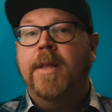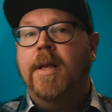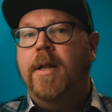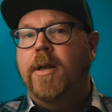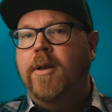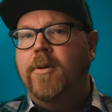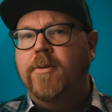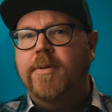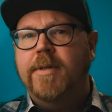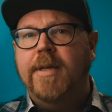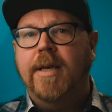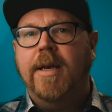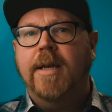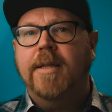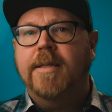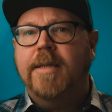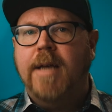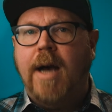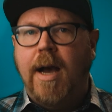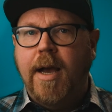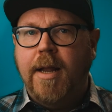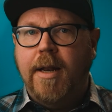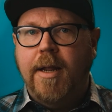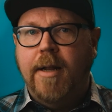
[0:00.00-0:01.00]
Losing a
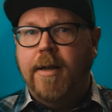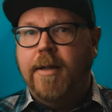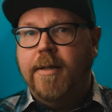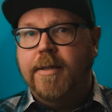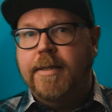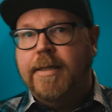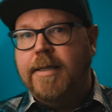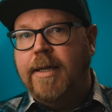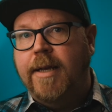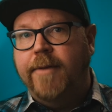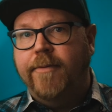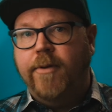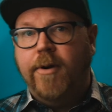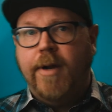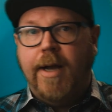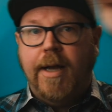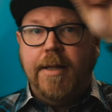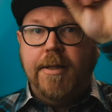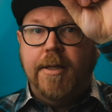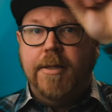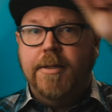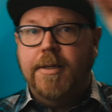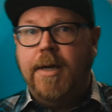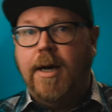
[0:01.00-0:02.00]
tiny little sliver at
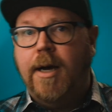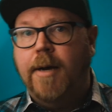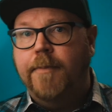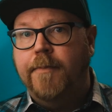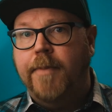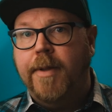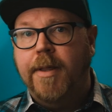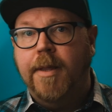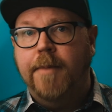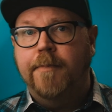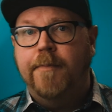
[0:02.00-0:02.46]
the top and the